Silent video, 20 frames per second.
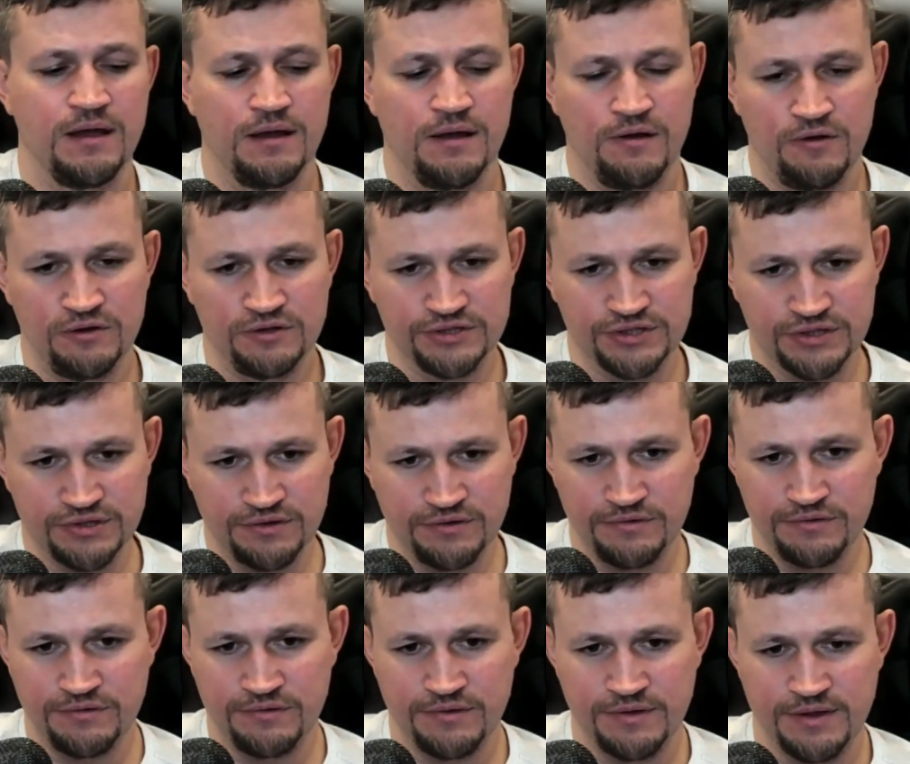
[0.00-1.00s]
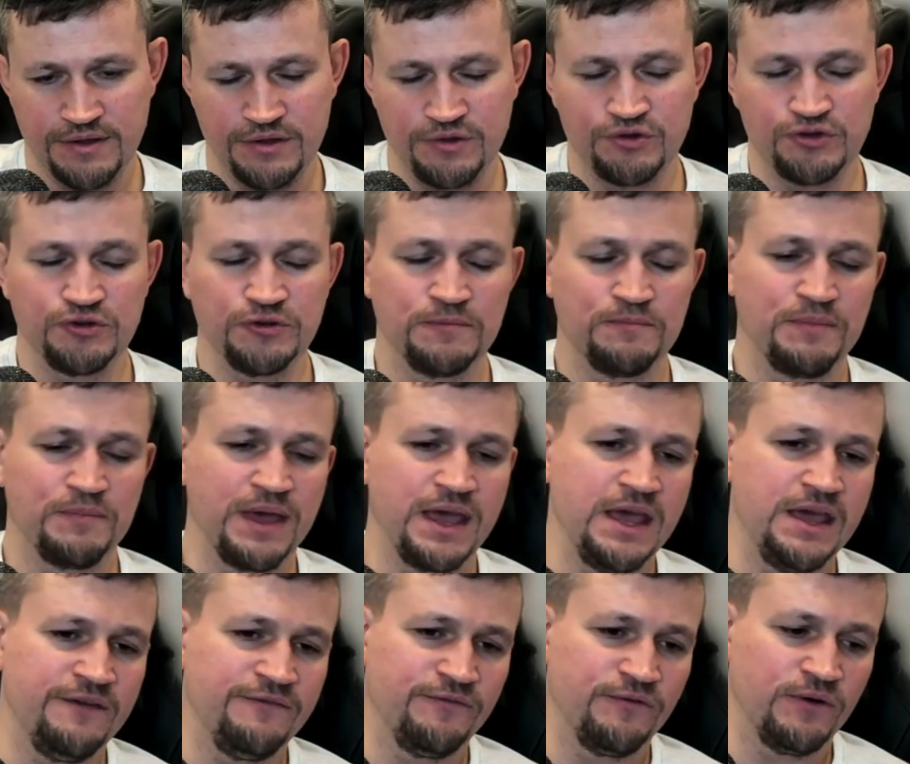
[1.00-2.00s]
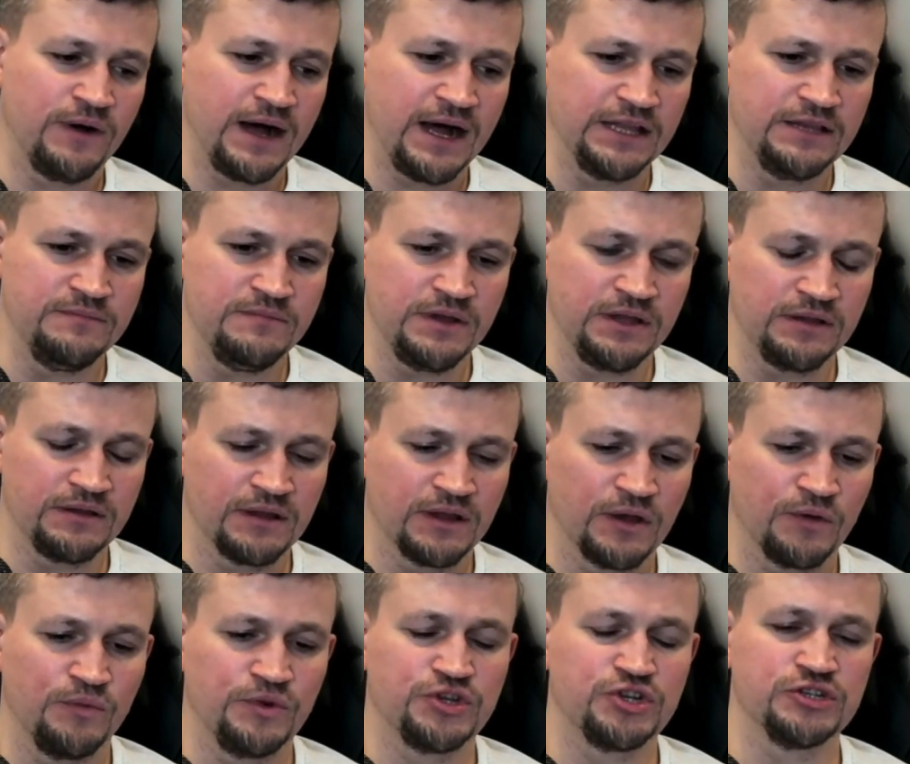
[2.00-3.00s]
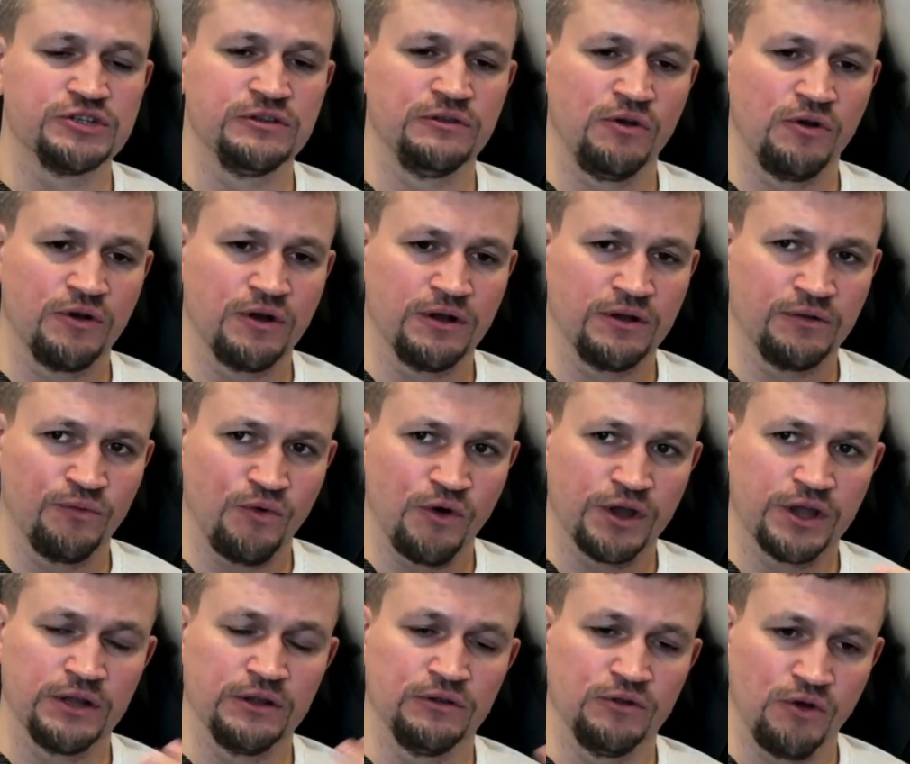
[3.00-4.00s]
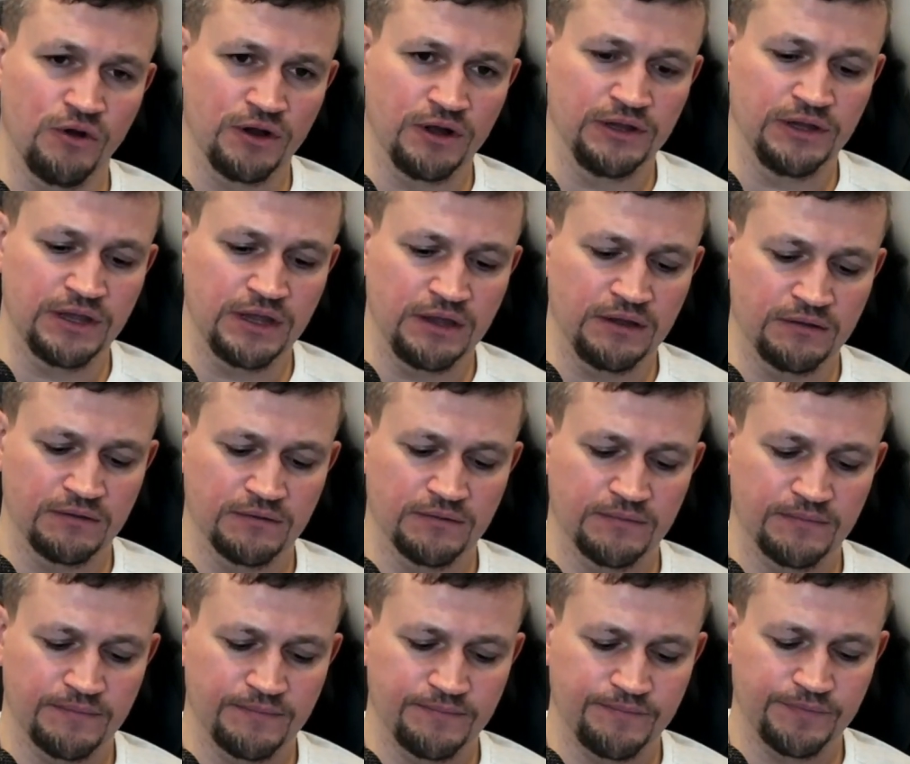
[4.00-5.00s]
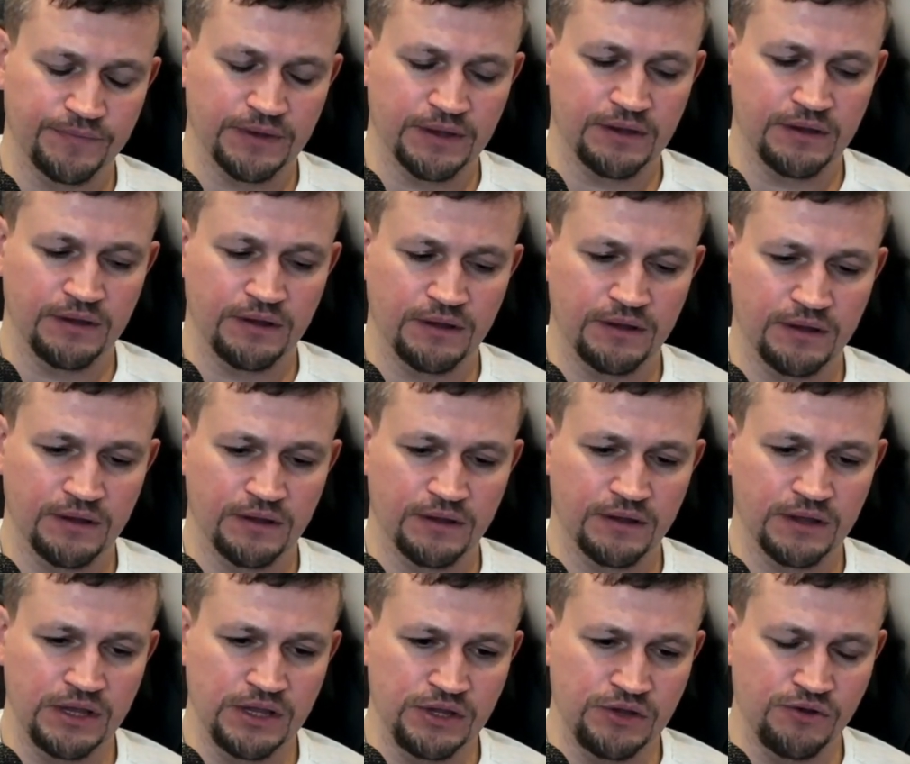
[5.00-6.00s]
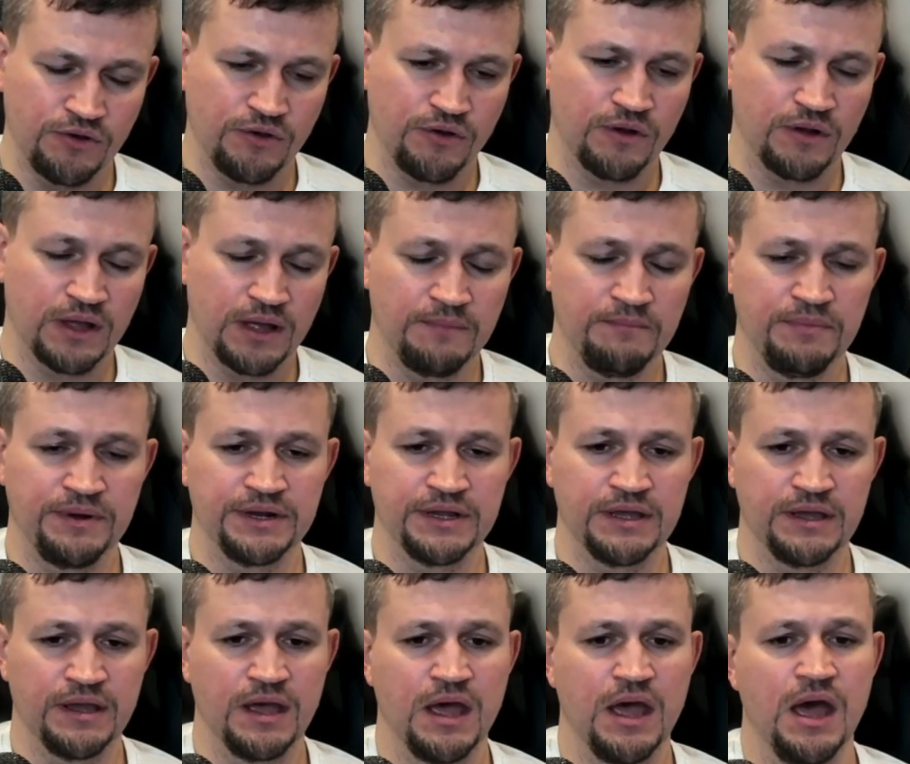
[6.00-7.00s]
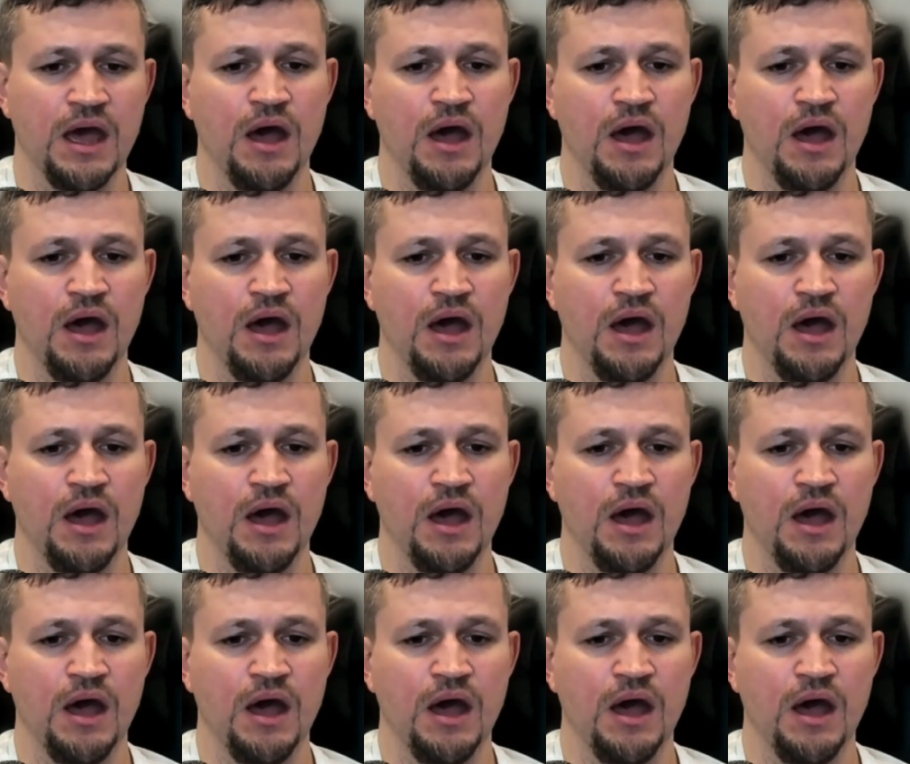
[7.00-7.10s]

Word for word: Also, you should pay for admin, which is local, working locally uh, in your company,